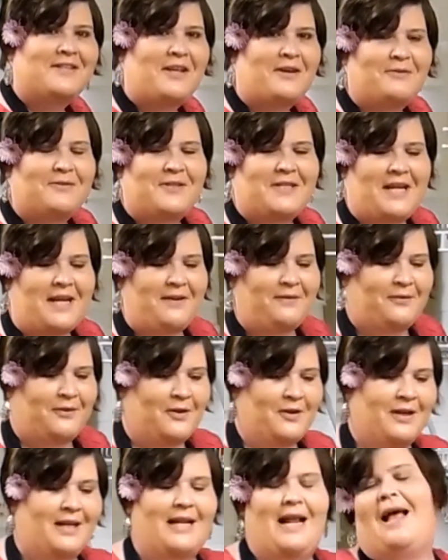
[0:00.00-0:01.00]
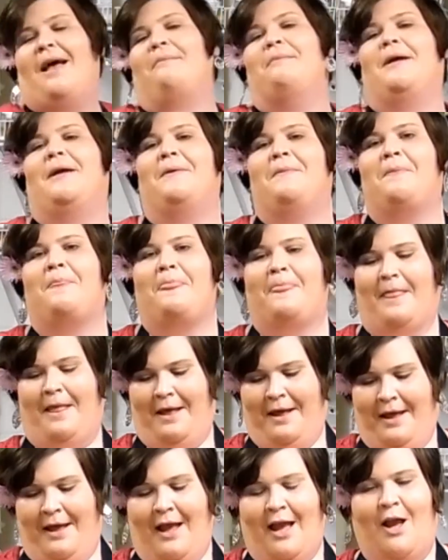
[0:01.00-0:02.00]
So Steve's looking at me,
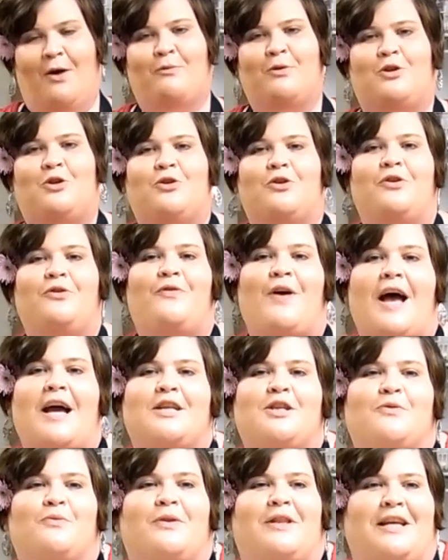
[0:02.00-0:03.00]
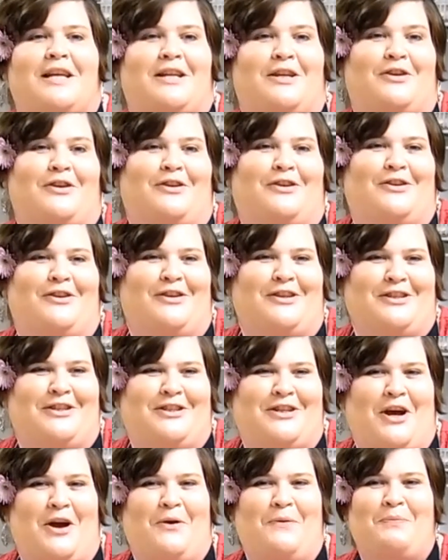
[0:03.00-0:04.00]
and with true fashion with any good cooking
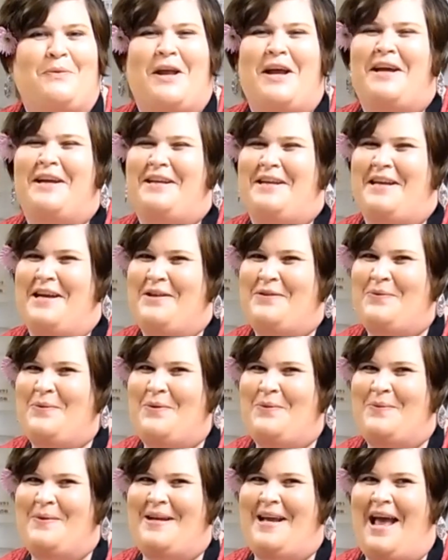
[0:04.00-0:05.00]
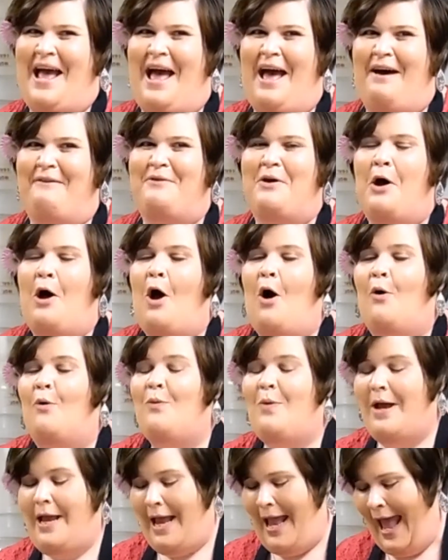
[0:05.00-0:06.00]
show, guess what we have?
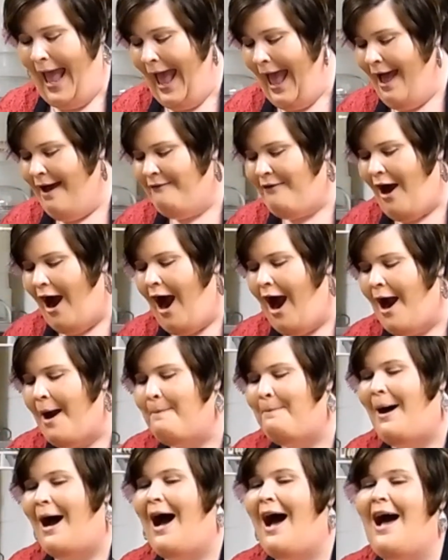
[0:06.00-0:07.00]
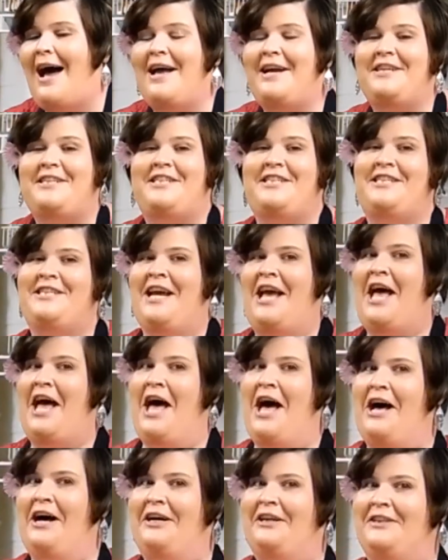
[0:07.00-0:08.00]
We have our pie
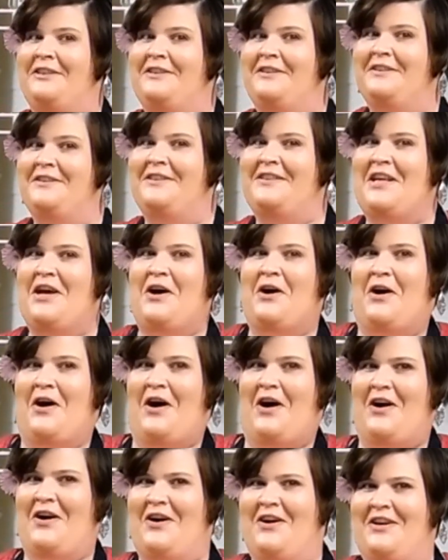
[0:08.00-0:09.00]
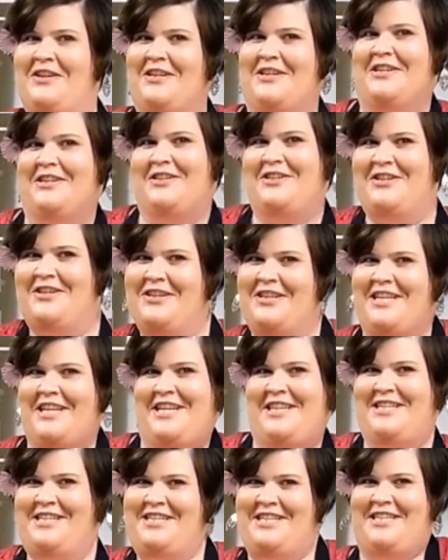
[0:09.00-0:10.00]
shells on a
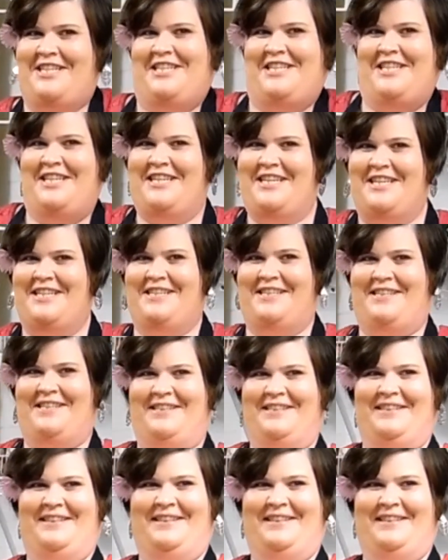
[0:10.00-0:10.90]
cookie sheet.